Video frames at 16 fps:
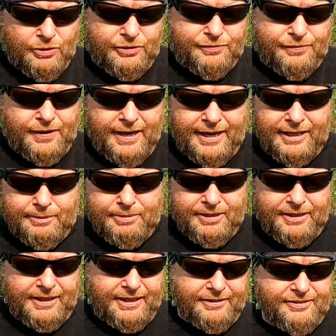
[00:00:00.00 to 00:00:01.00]
lures for
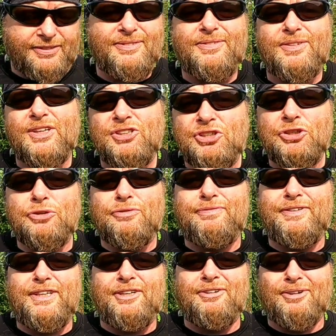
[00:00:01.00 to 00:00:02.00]
halibut is
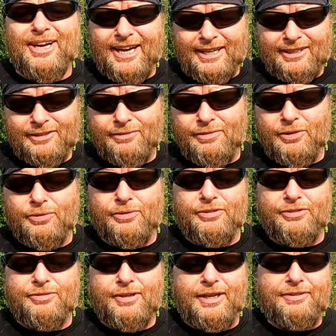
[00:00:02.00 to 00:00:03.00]
UV reactive
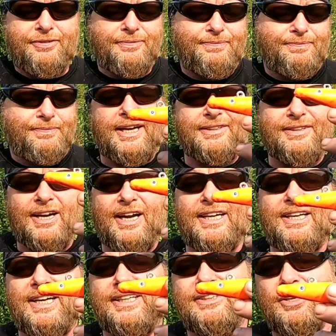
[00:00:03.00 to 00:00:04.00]
lures, right? And
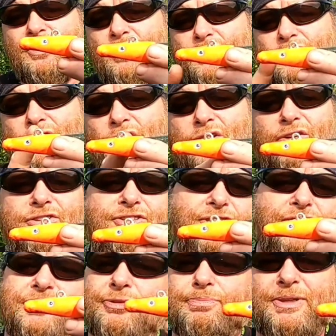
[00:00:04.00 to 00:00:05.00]
I like the color
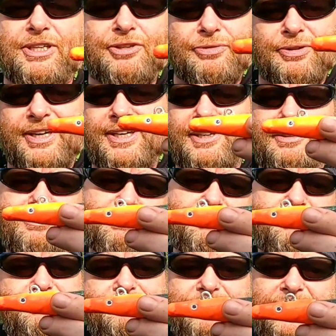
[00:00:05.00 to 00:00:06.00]
orange. It could be green
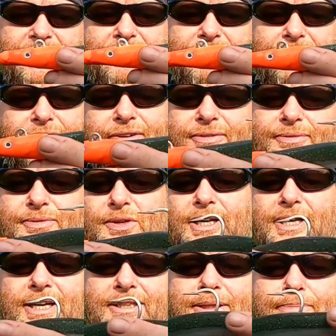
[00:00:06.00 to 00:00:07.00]
either, but
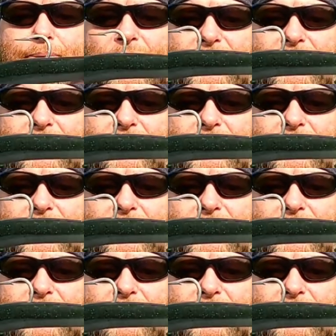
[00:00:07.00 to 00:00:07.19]
I like the